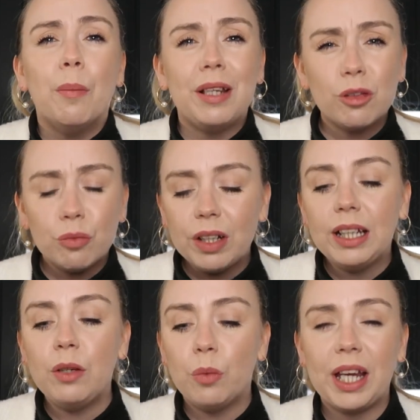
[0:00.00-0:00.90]
But it's a
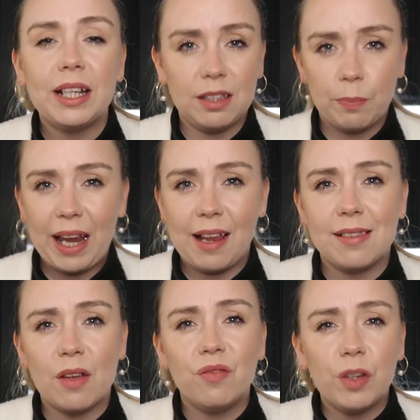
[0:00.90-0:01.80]
really weird
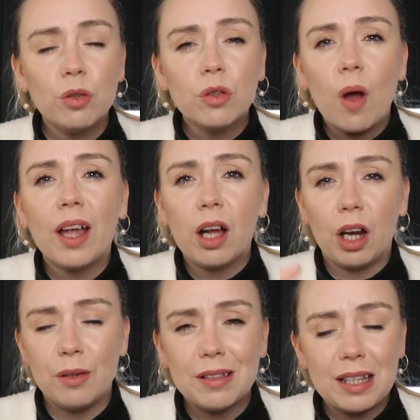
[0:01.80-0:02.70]
space. It feels quite
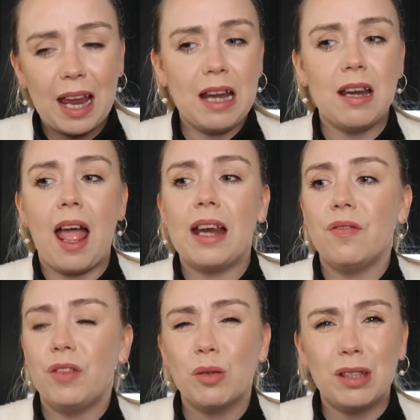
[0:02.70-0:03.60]
closed in, and
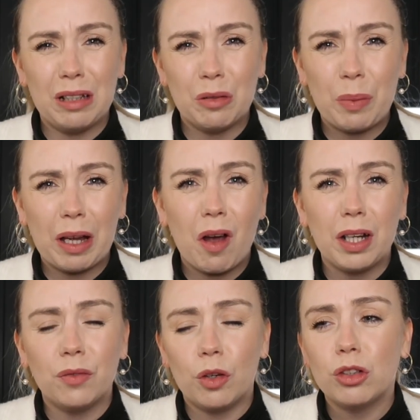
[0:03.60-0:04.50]
it feels a little bit
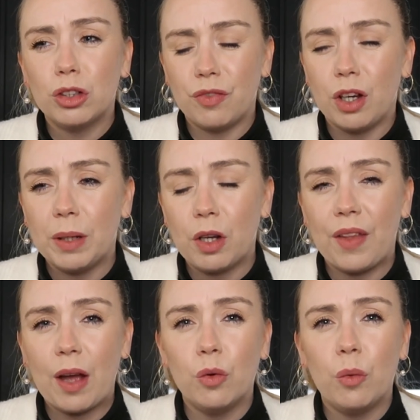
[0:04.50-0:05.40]
kind of claustrophobic
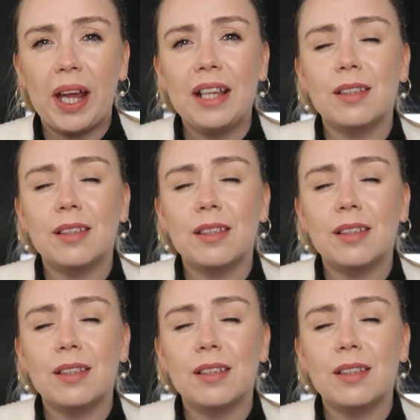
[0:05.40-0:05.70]
on that hallway.